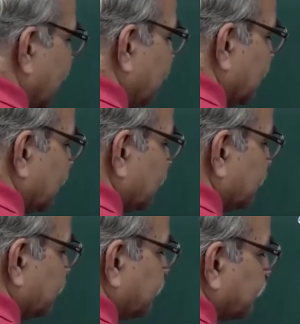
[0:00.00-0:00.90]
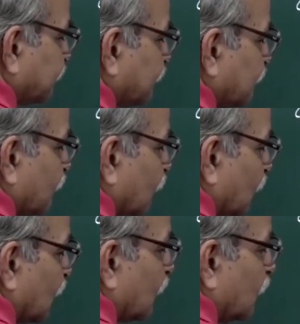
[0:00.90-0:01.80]
11,
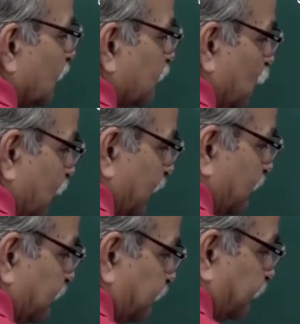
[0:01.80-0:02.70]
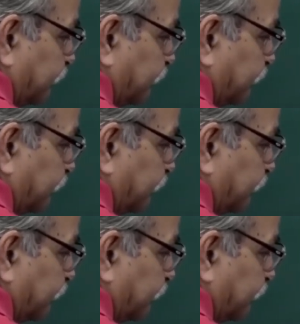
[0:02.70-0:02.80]
you have sodium,